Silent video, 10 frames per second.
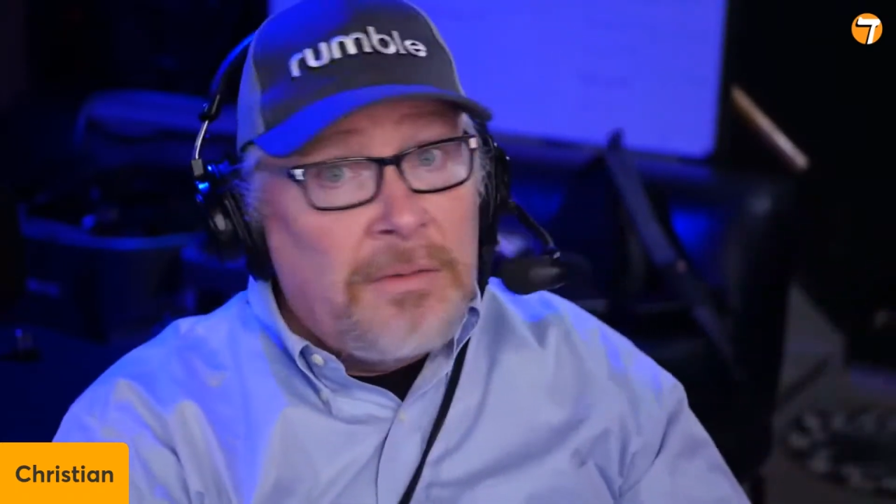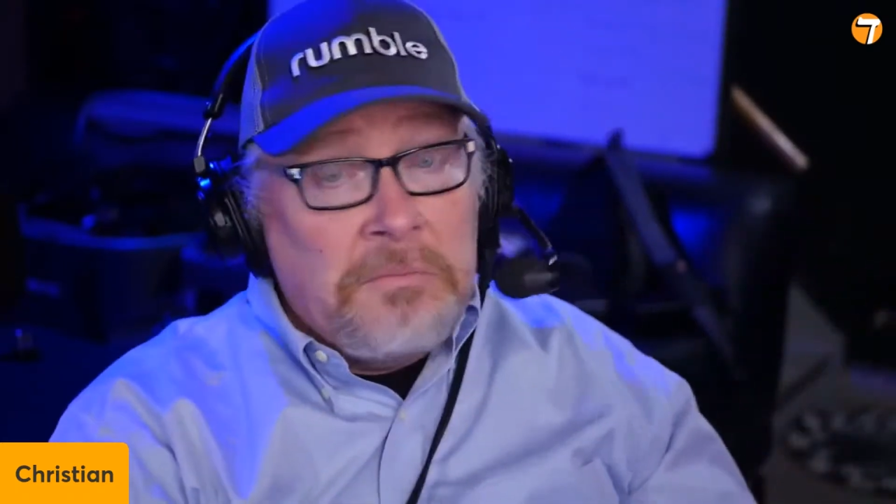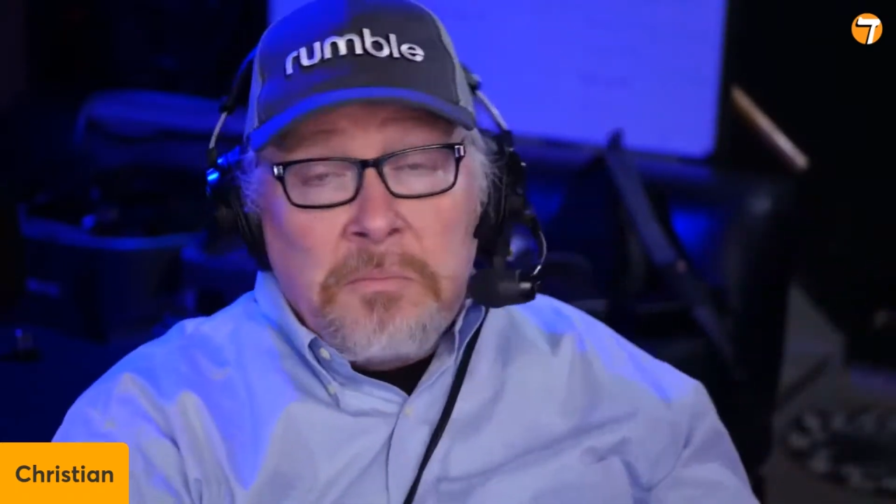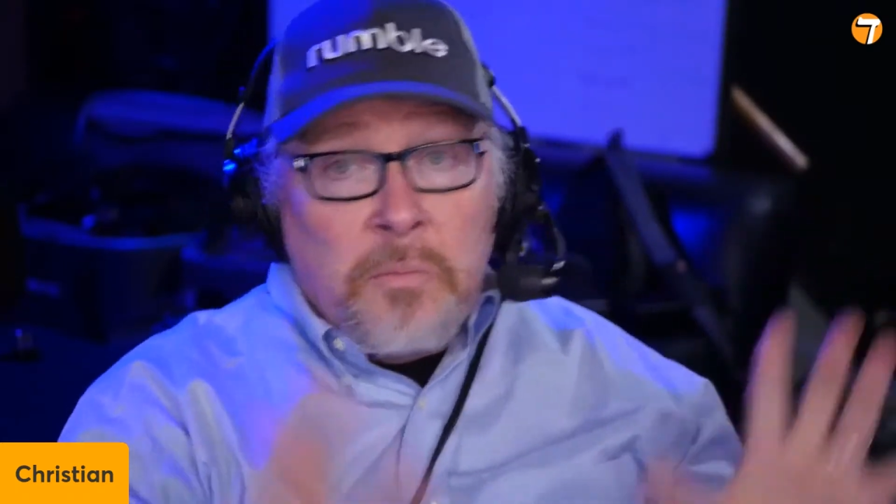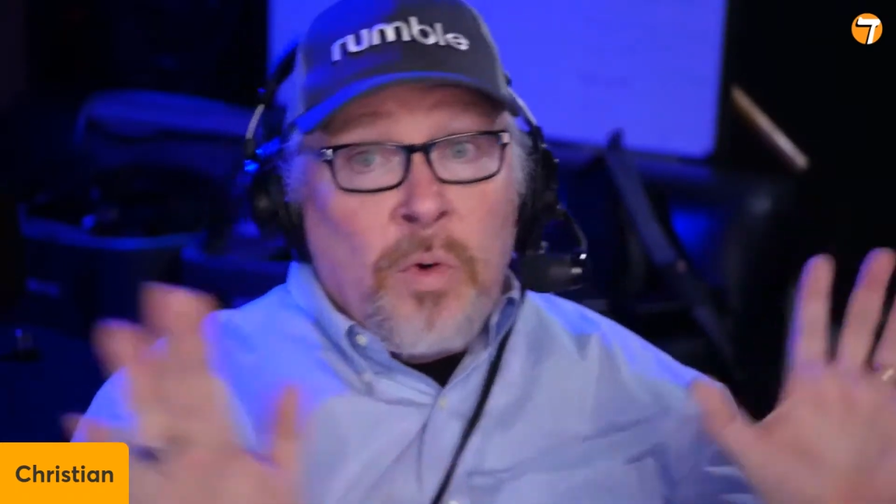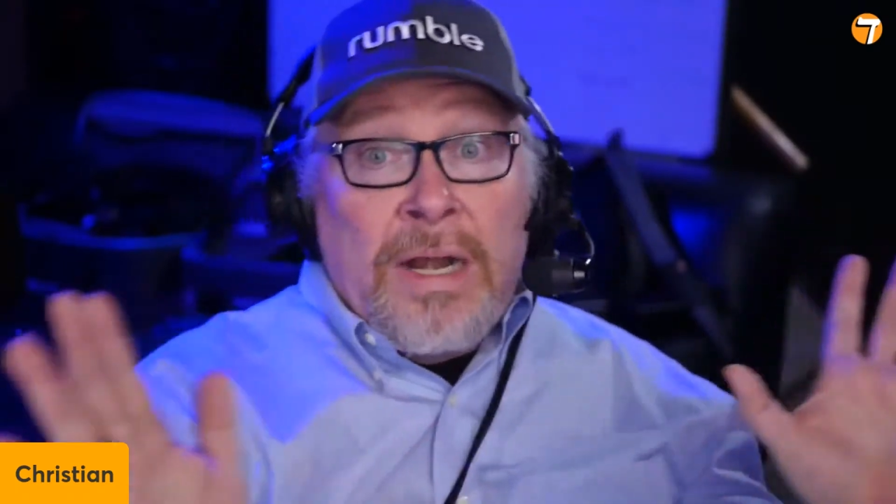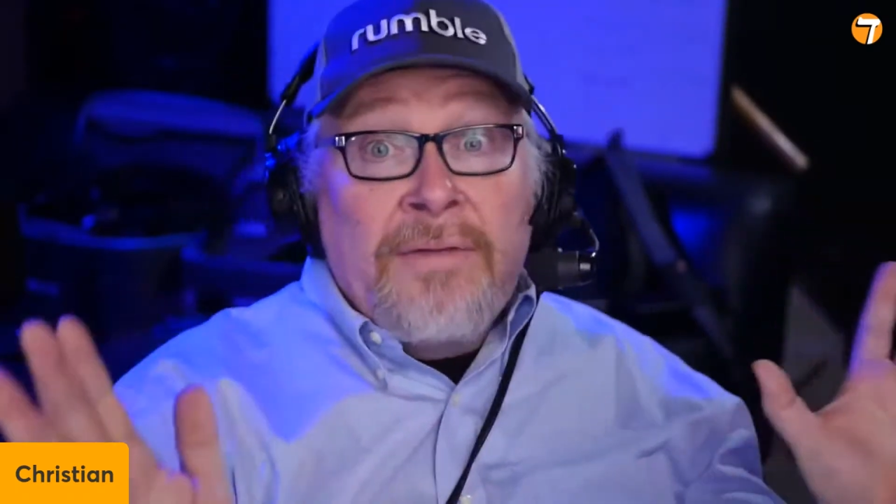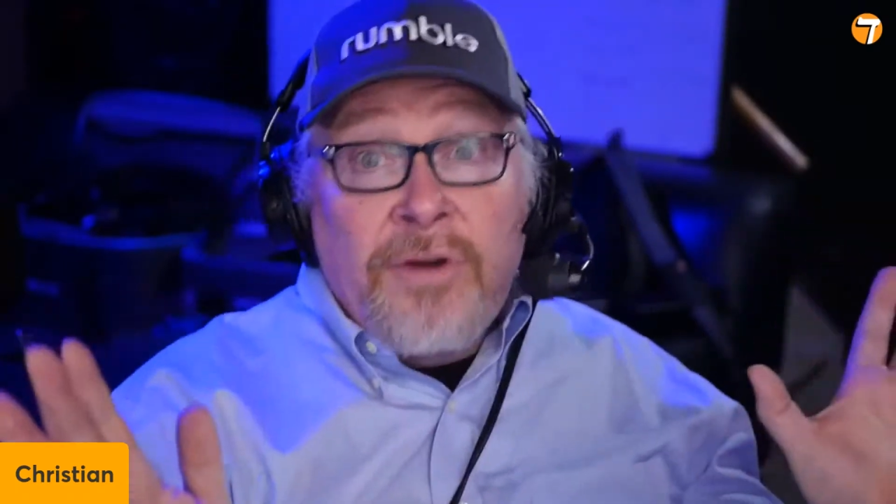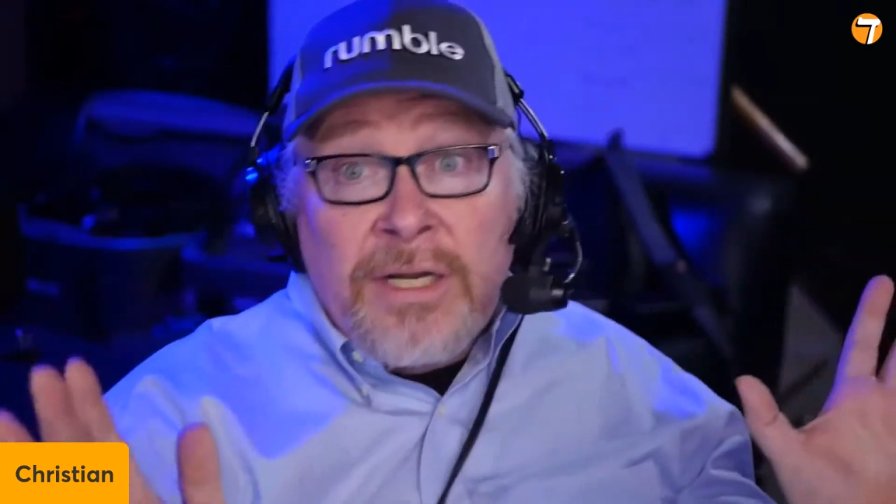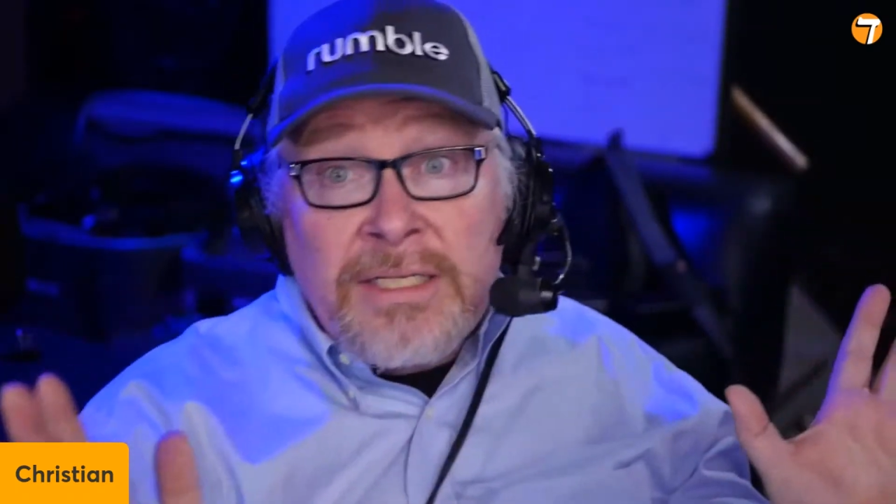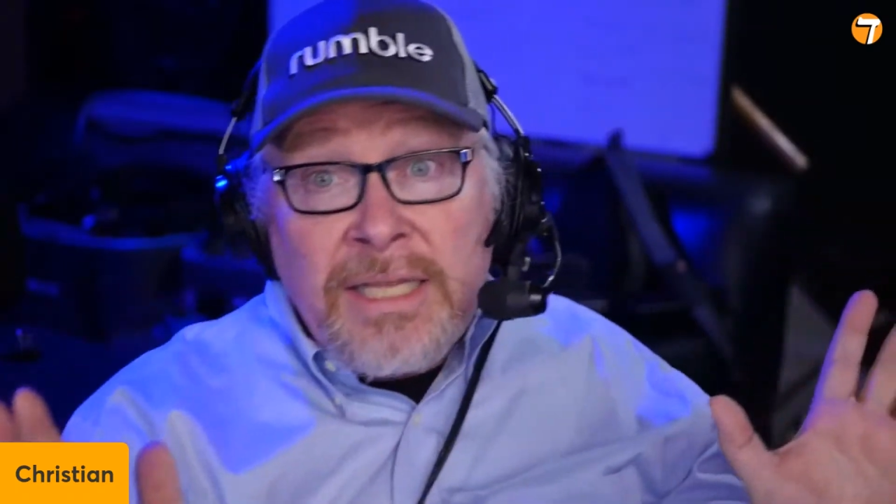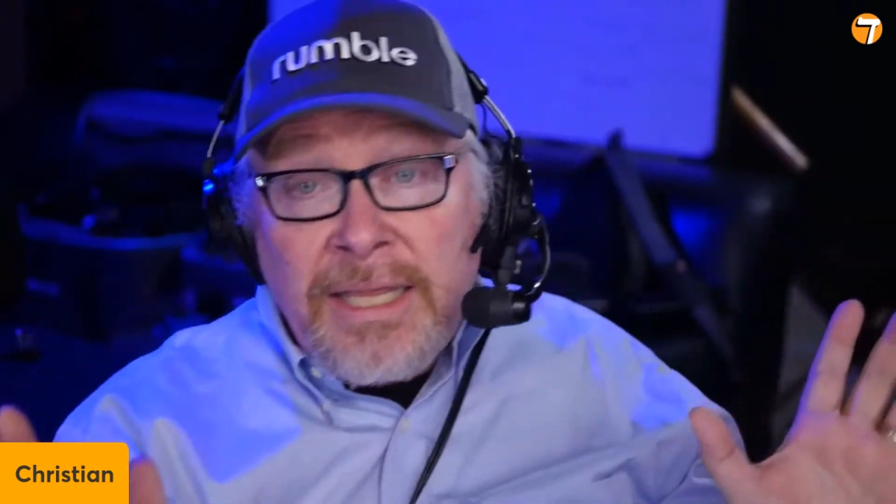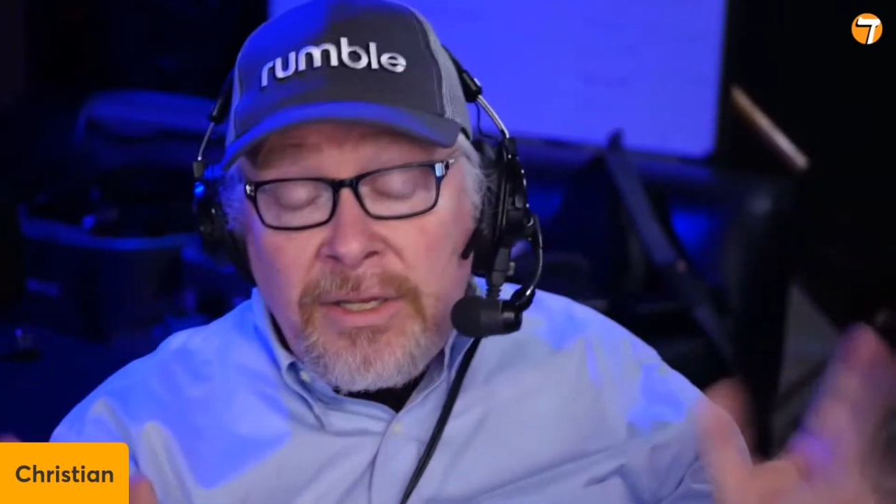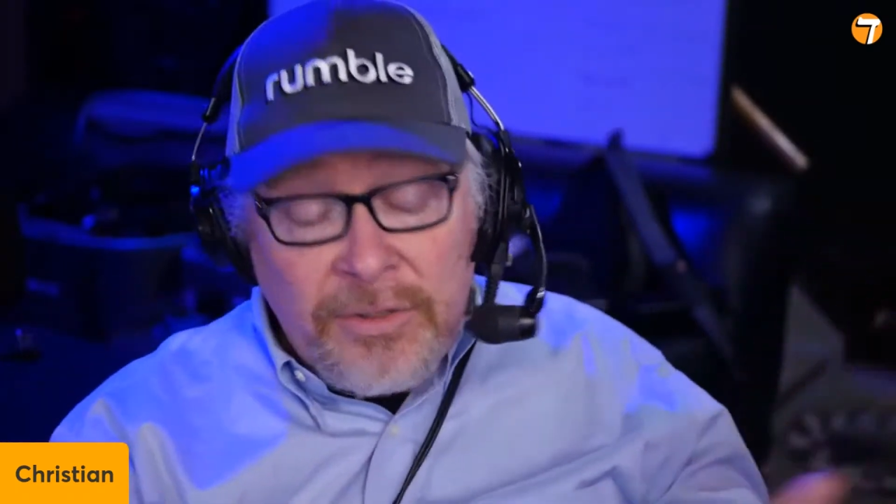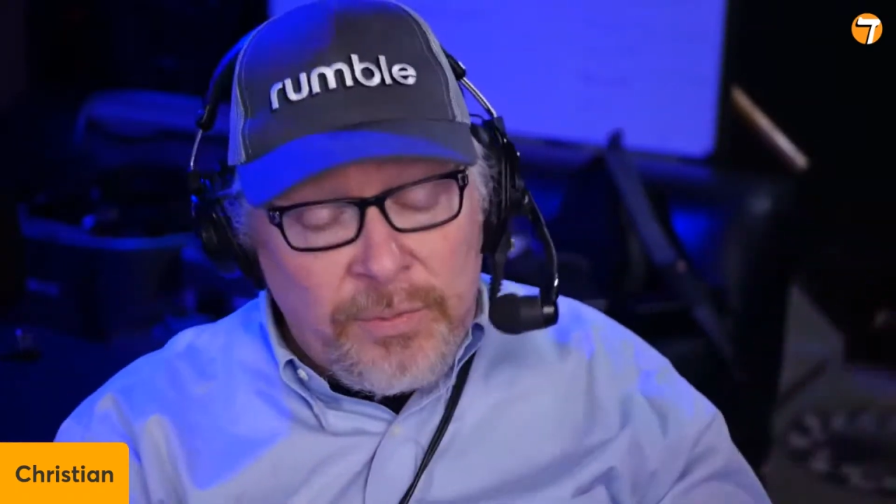whatever it is that they use,